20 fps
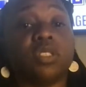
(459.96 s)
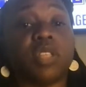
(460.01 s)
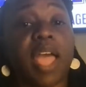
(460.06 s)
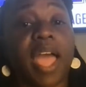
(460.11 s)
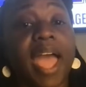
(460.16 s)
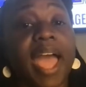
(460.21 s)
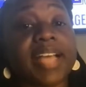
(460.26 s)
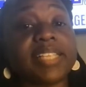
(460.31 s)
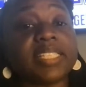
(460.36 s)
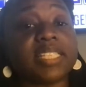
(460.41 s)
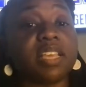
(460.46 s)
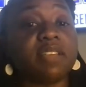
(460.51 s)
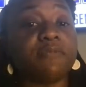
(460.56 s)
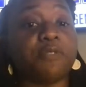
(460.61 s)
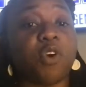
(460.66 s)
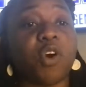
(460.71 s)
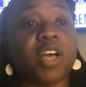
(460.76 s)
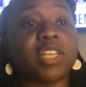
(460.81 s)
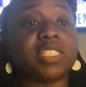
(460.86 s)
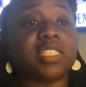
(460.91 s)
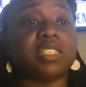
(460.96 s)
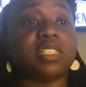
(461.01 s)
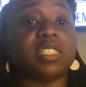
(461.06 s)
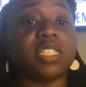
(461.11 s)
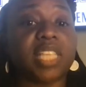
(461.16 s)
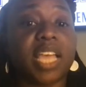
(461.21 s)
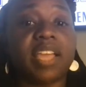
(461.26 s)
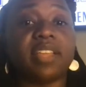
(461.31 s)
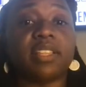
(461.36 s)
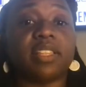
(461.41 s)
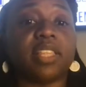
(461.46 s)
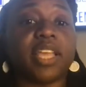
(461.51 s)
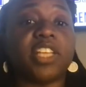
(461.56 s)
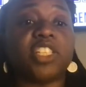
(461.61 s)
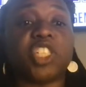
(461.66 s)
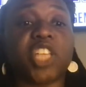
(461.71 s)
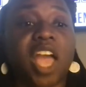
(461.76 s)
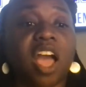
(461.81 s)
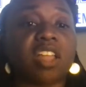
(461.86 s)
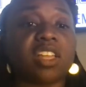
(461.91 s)
asking for us to say that their
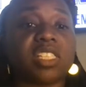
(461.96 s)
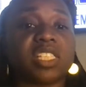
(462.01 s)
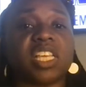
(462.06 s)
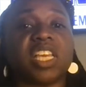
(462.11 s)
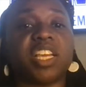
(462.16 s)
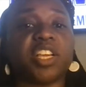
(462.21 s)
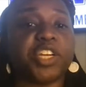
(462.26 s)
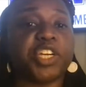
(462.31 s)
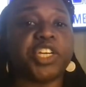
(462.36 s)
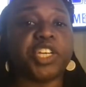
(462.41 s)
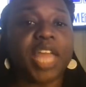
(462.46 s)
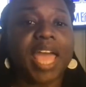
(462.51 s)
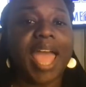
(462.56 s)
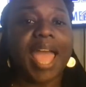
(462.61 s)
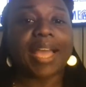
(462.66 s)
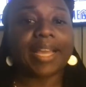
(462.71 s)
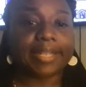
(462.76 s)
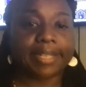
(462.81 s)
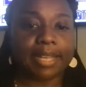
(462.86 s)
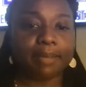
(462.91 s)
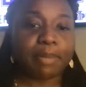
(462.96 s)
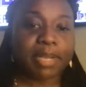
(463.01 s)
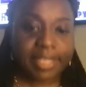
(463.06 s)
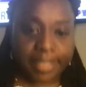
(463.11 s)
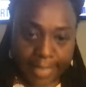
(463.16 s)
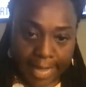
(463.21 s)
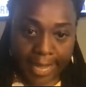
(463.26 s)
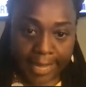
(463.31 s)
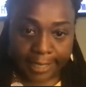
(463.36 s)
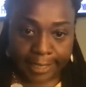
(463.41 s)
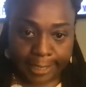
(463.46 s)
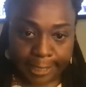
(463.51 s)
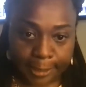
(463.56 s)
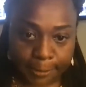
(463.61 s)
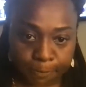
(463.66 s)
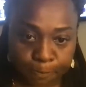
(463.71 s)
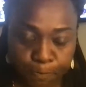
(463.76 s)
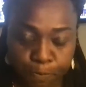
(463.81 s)
child is in good academic standing.